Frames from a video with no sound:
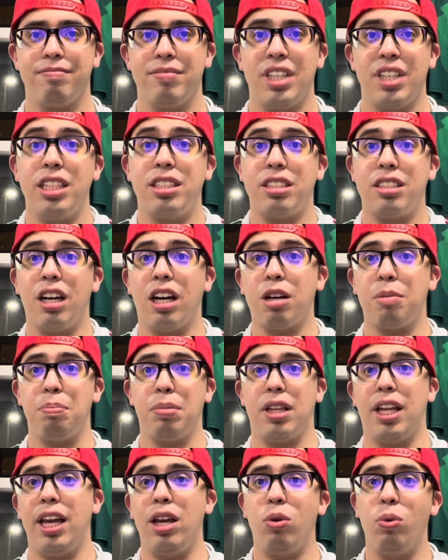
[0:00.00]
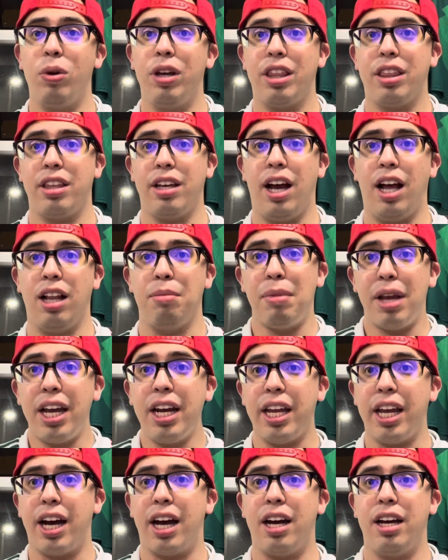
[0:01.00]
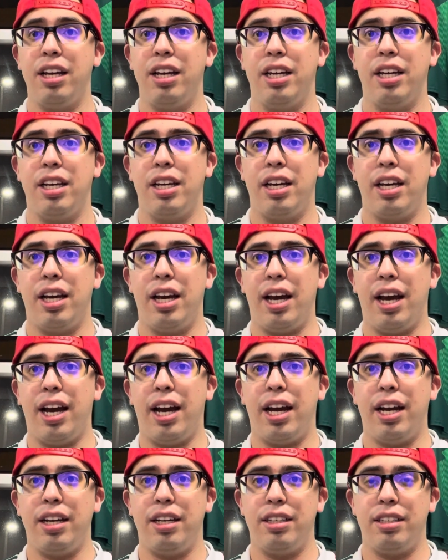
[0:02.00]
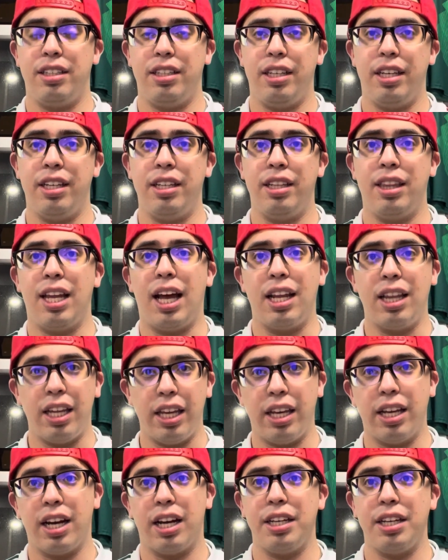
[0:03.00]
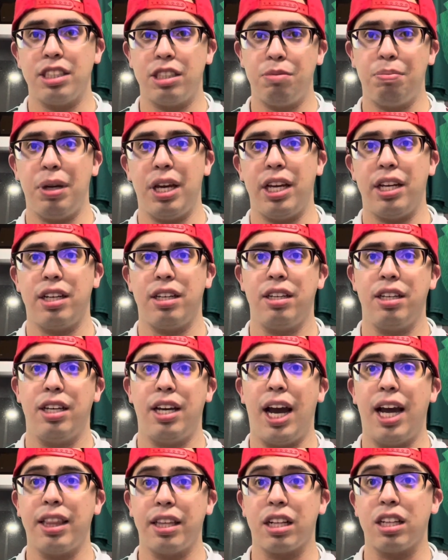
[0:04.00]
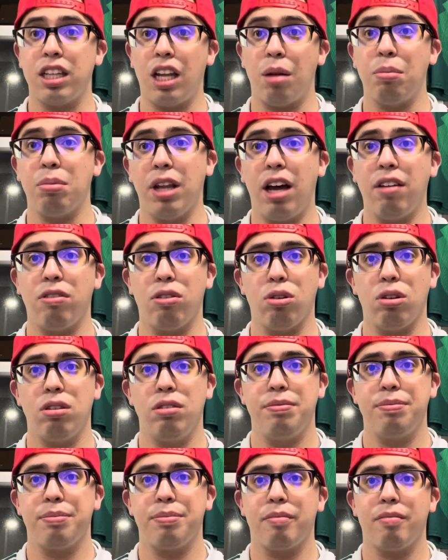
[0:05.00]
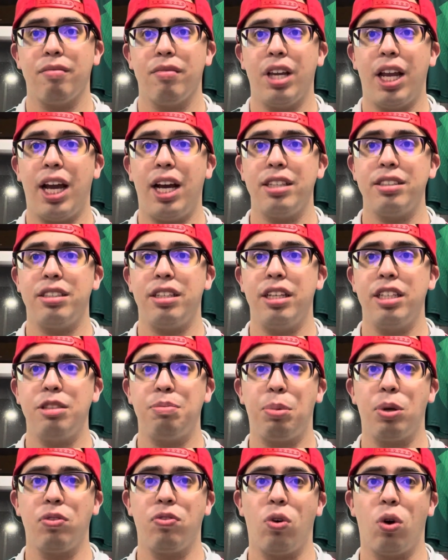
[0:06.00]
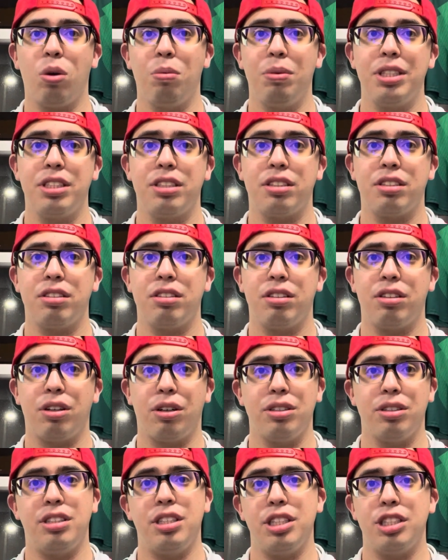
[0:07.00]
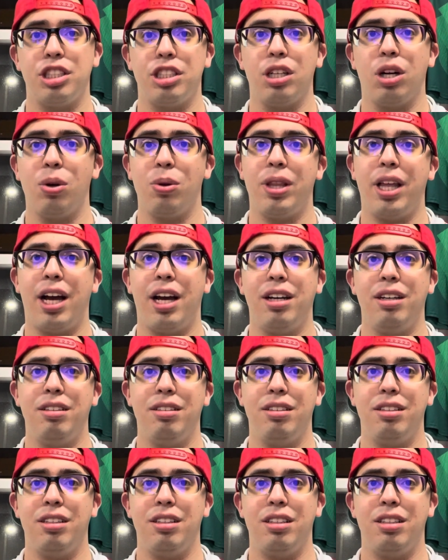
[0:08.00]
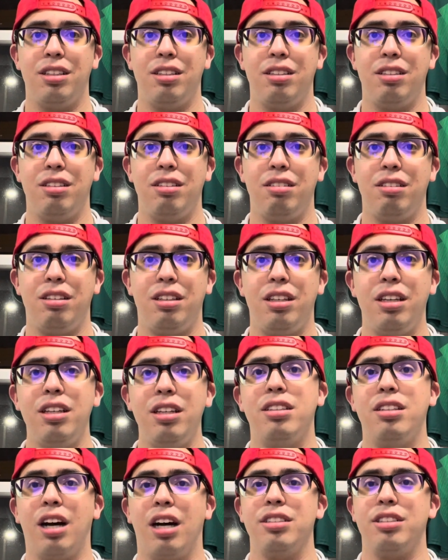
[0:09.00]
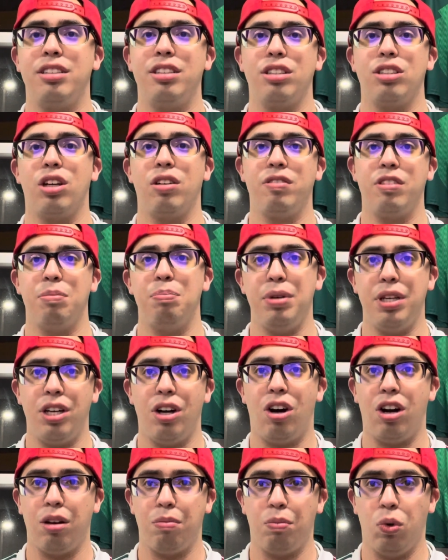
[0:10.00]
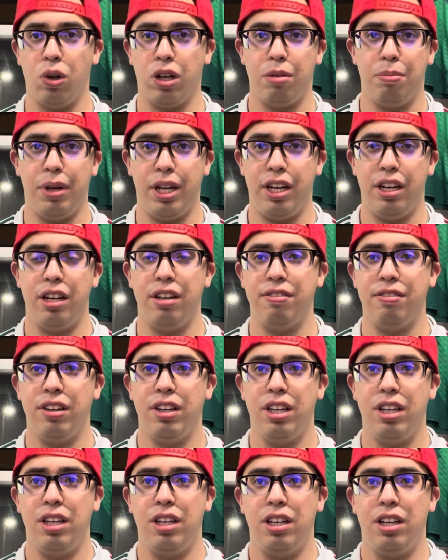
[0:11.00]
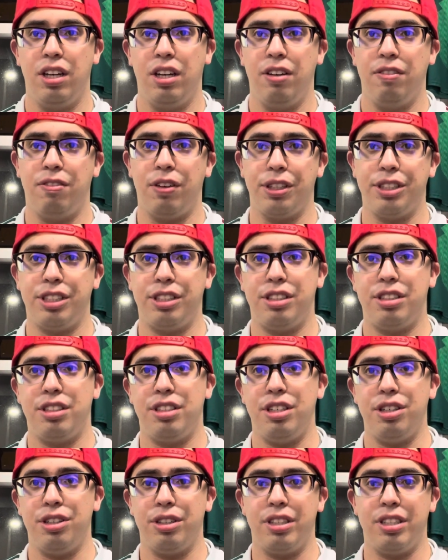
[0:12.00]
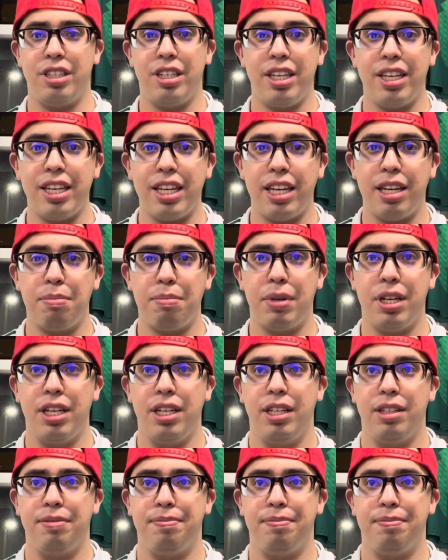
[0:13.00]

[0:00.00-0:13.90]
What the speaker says: is stuck playing with Almeria in La Liga in Spain at the club level, as his performance Thursday showed that he does deserve to be on a more competitive first-tier team